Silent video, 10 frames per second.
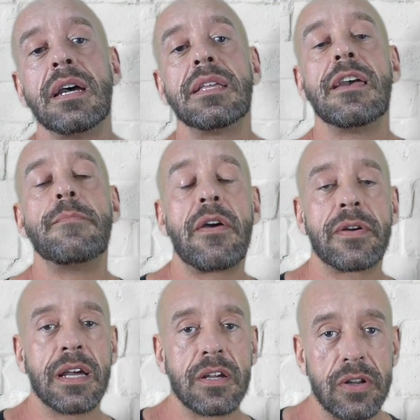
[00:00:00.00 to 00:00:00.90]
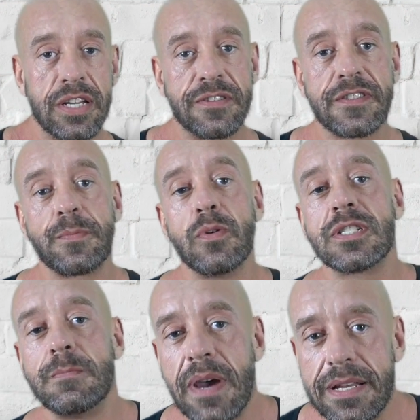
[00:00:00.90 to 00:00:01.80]
the American College of
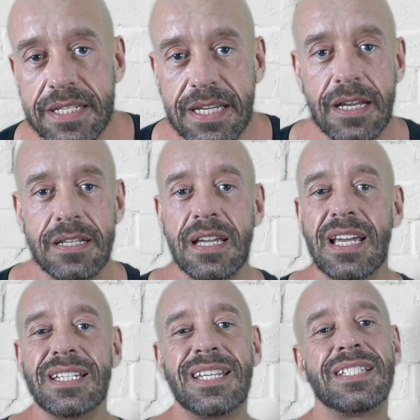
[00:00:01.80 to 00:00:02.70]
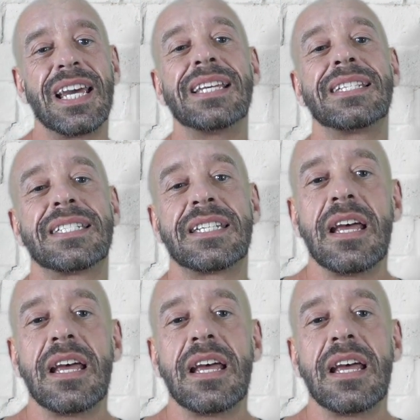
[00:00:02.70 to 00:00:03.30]
Sports Medicine suggests